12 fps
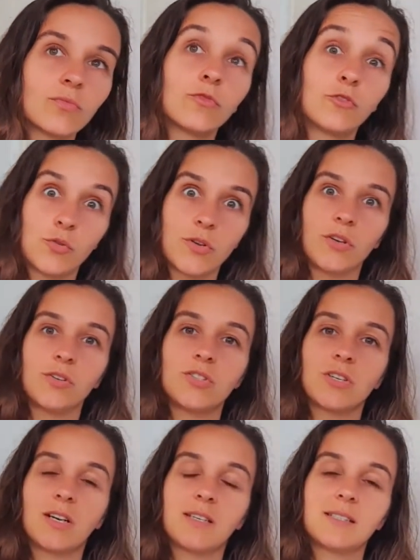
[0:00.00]
you,
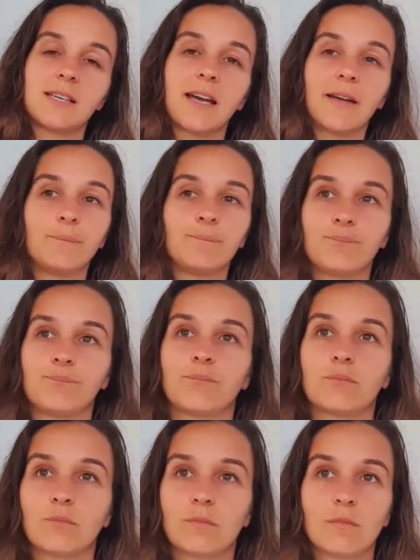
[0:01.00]
should I say,
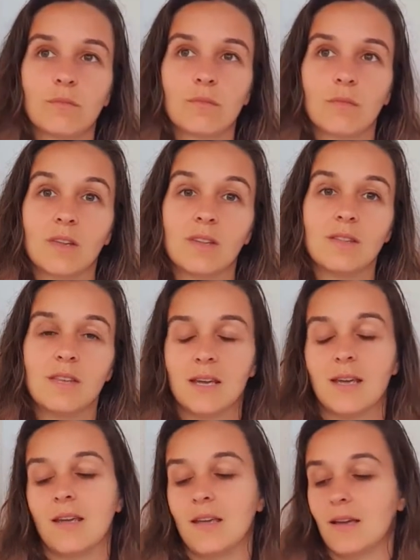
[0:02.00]

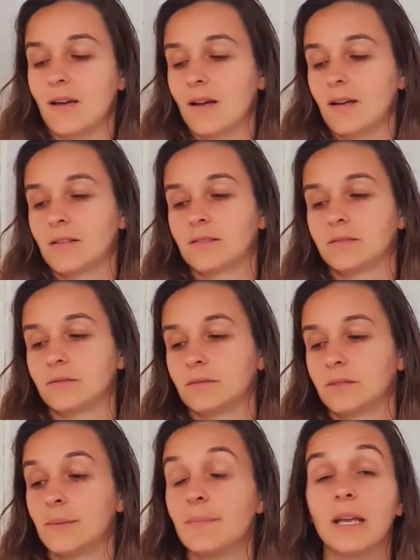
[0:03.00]
the
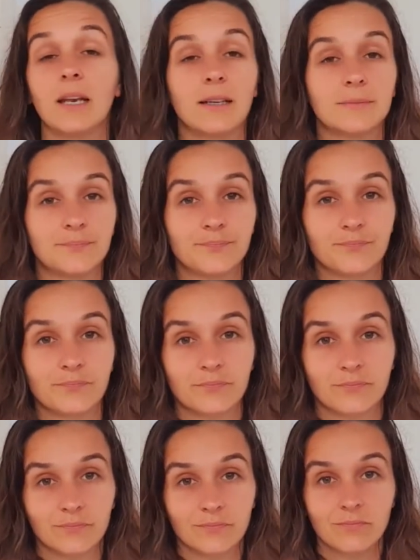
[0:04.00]
meaning,
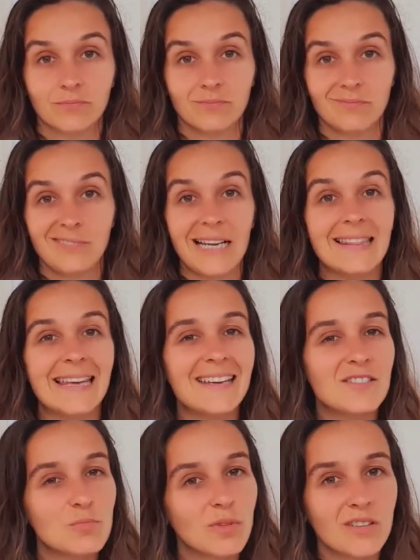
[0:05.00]
the
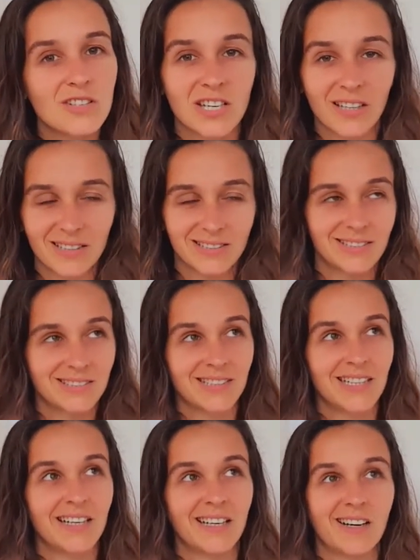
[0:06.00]
etymology
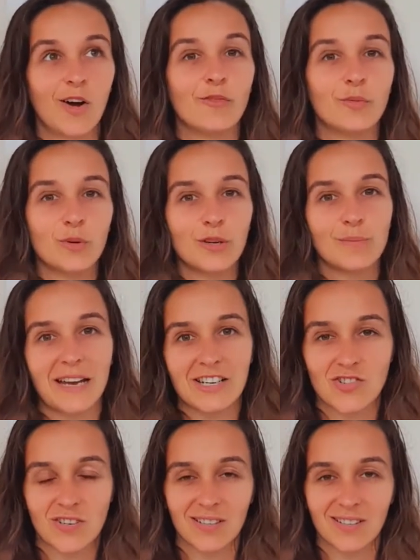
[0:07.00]
of the word
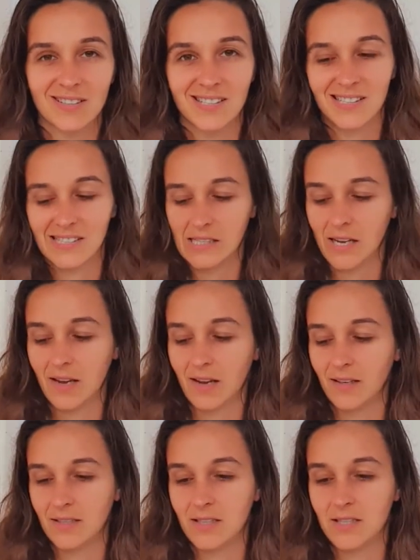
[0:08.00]
matrix.
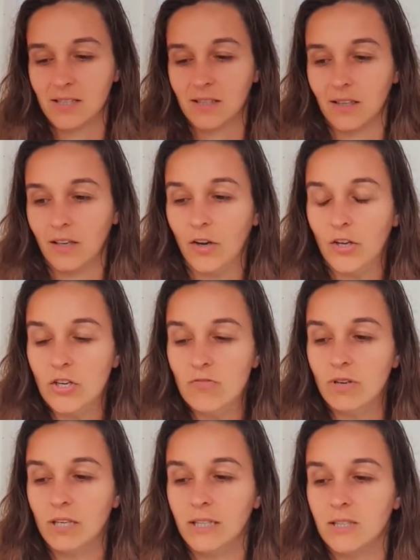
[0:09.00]
And you
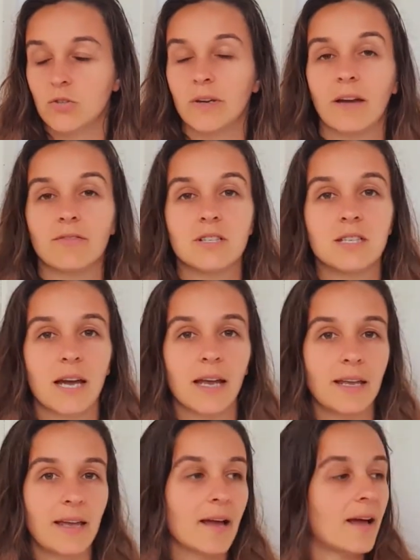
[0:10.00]
really do have to
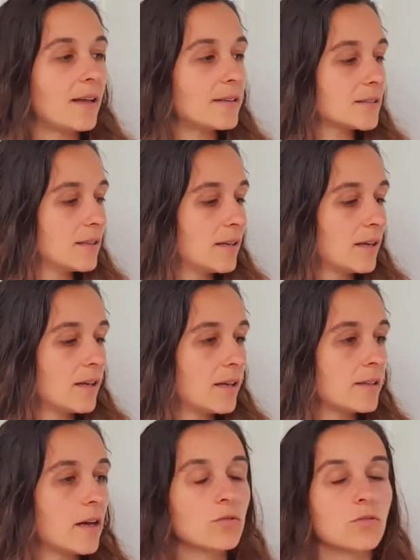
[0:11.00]
take out
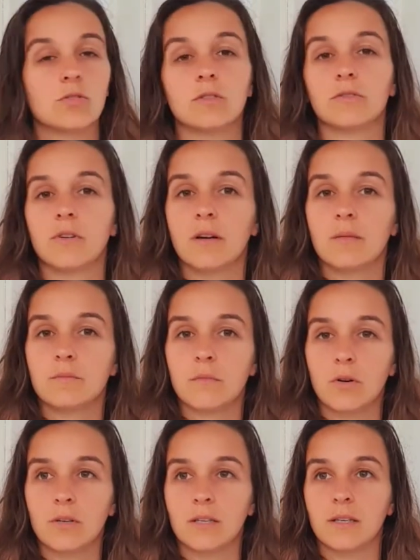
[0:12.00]
the whole sort of
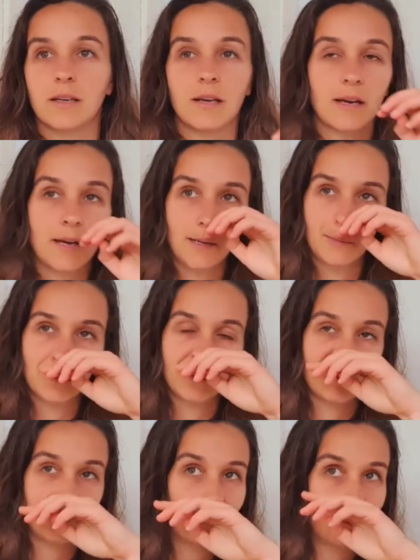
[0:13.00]
modern
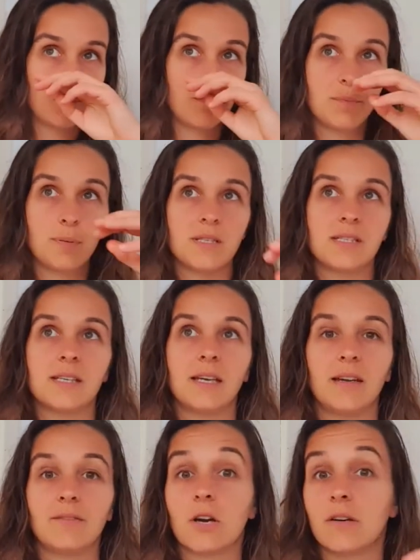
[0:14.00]

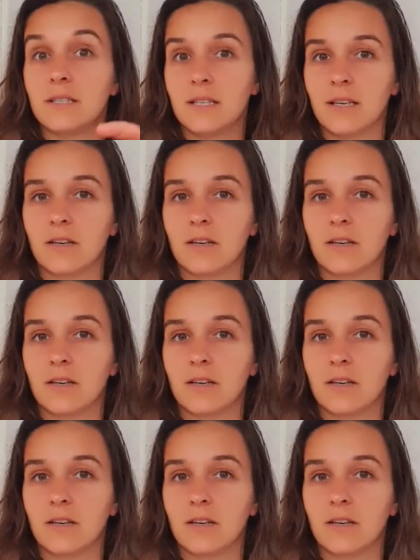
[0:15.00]
perceived idea of